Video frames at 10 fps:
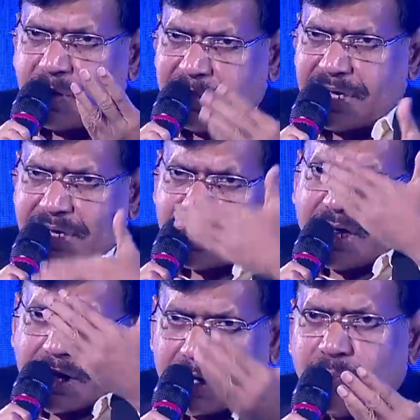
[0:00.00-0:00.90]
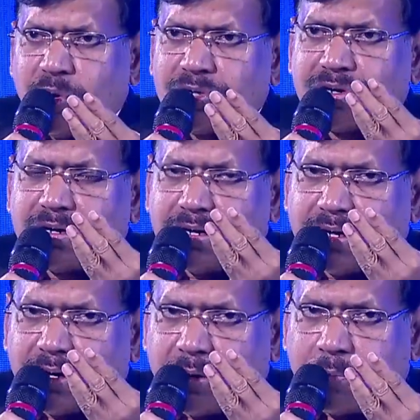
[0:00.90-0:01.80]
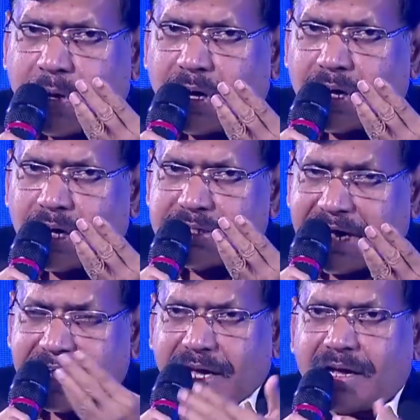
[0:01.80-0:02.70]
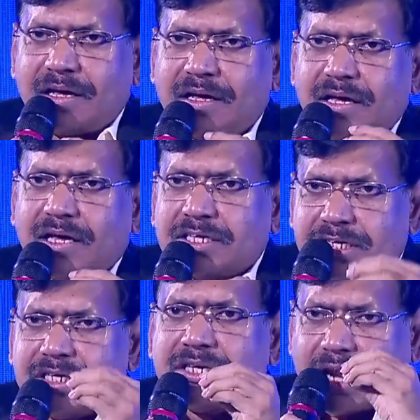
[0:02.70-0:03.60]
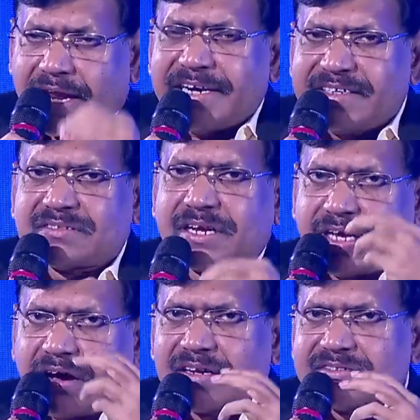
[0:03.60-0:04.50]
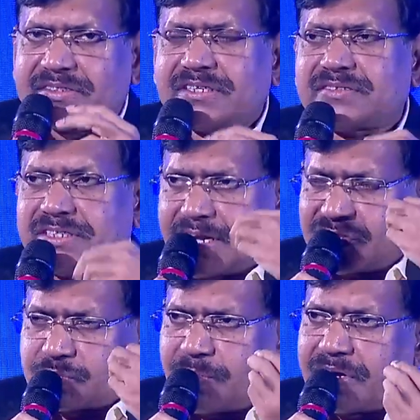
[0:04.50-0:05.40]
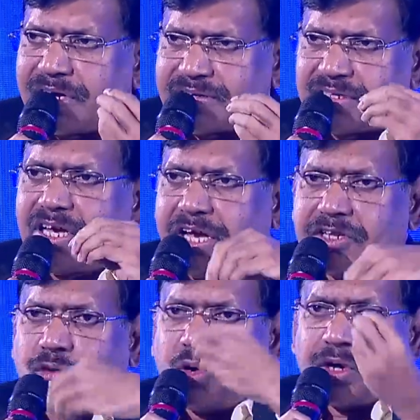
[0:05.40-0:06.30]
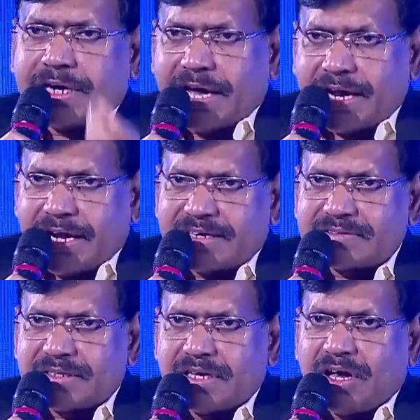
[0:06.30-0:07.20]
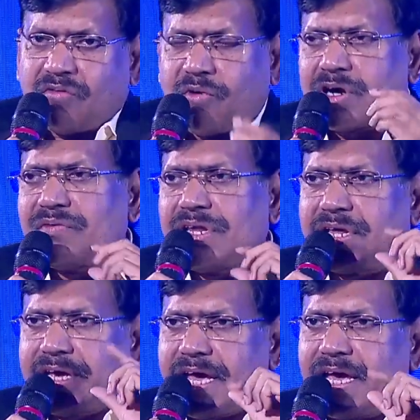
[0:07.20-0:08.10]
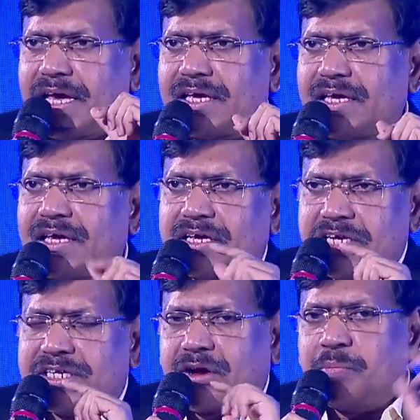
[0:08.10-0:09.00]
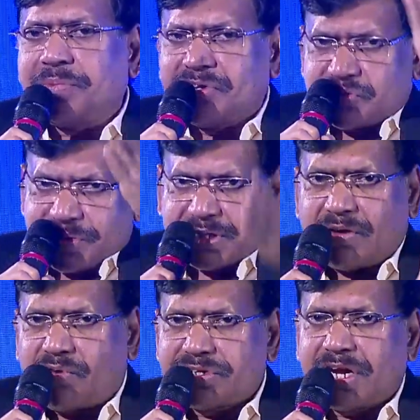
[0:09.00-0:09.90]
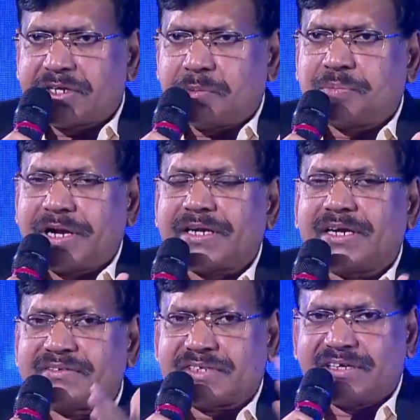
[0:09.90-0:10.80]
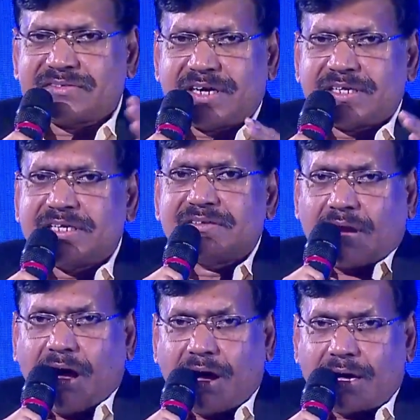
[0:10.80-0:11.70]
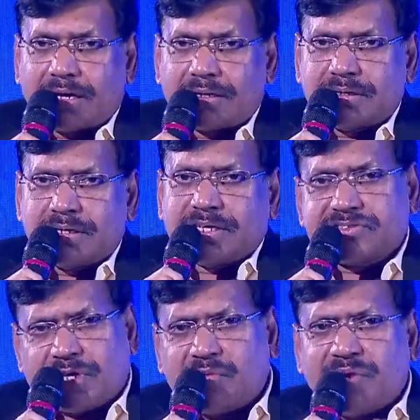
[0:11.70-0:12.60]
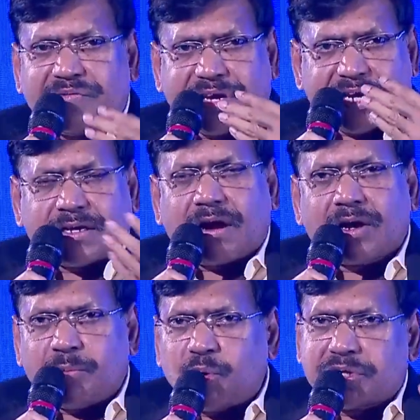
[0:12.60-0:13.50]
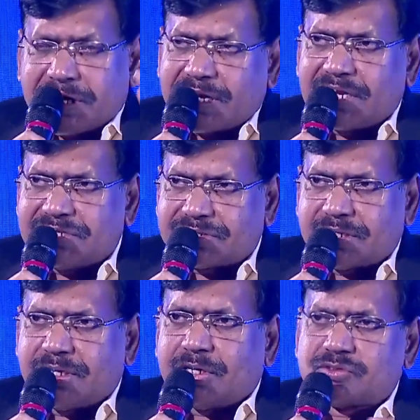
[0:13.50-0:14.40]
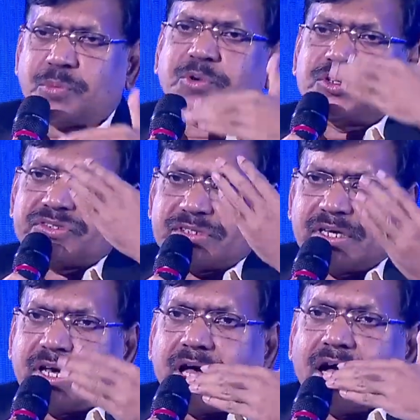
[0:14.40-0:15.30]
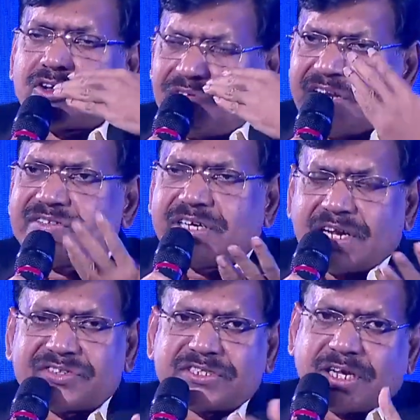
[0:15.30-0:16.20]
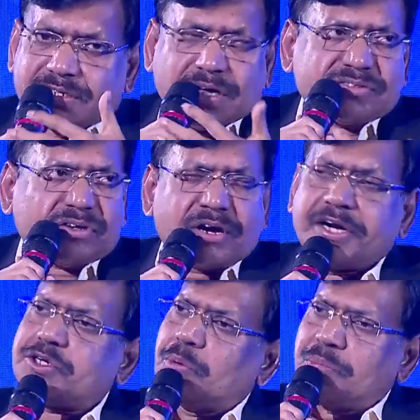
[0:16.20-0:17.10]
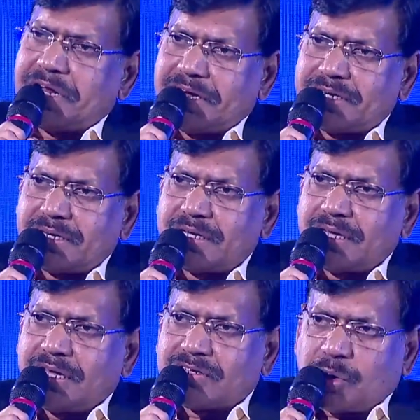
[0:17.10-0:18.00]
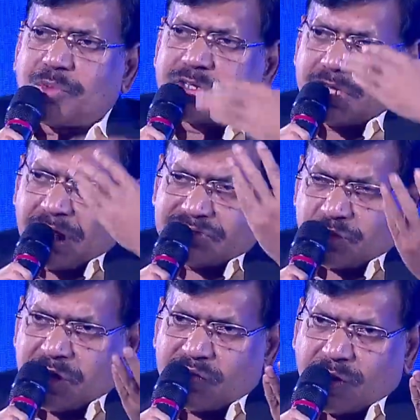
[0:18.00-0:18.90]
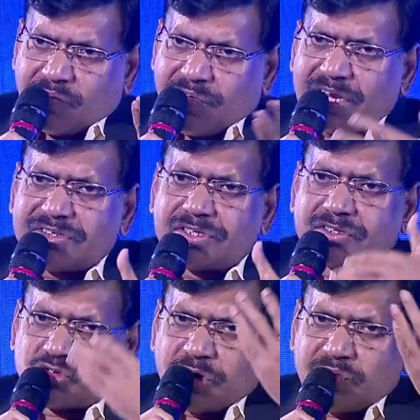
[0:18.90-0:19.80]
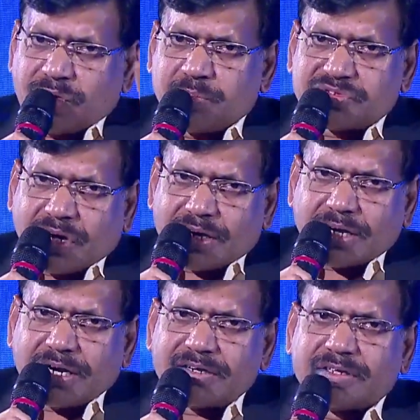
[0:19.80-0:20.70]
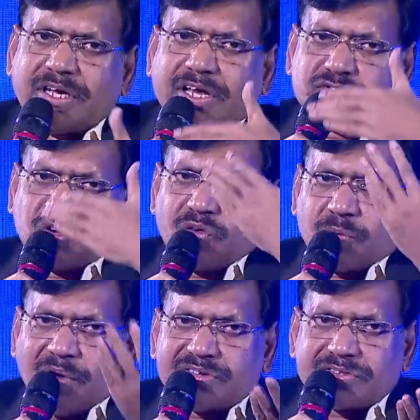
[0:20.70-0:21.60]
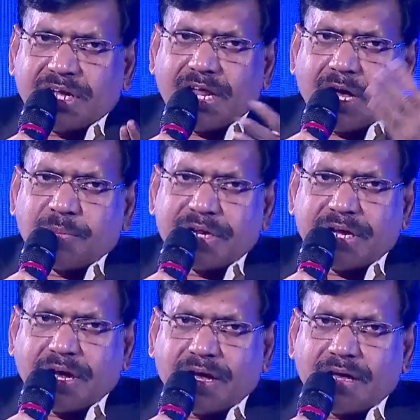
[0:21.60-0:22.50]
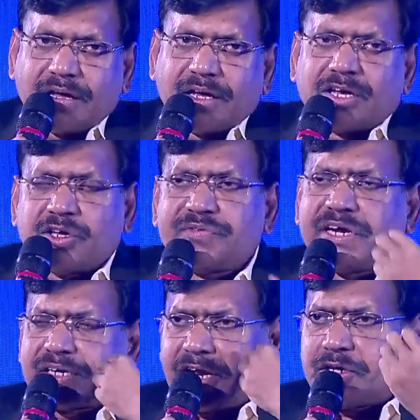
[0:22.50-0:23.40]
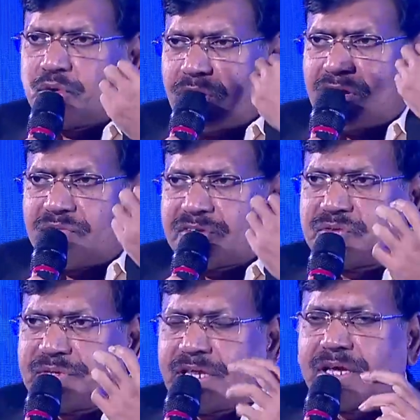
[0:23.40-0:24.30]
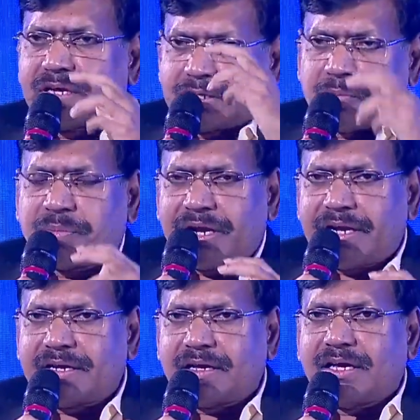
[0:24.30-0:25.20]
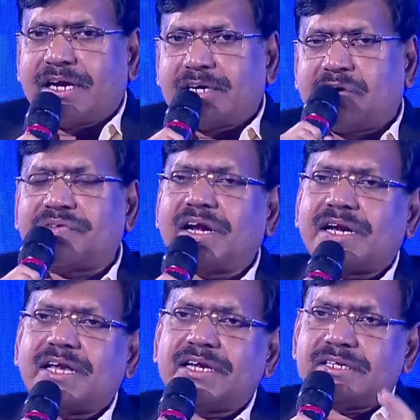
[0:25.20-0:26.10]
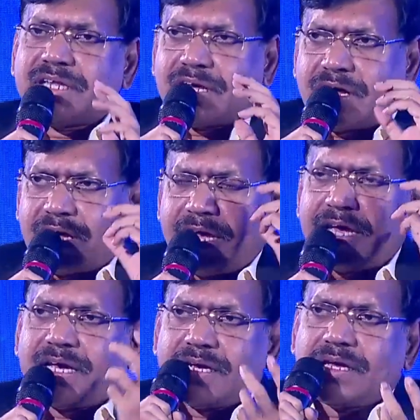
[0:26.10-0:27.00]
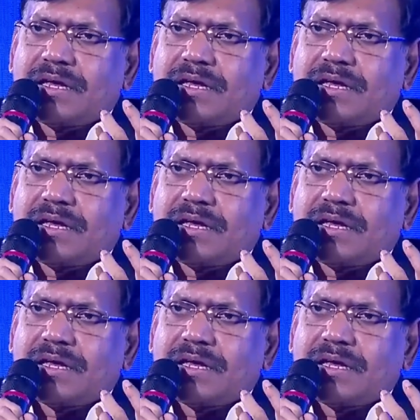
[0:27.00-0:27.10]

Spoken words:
a remote area, he writes or he answers, he responded in his own dialects, what will the AI, it compares with the original template and says that is wrong. Same way we can talk about English. Suppose Queen's English is that standard template. Suppose a student from Welsh, a student from Scotland, a student from Australia, America, if they try to converse with the template, definitely the AI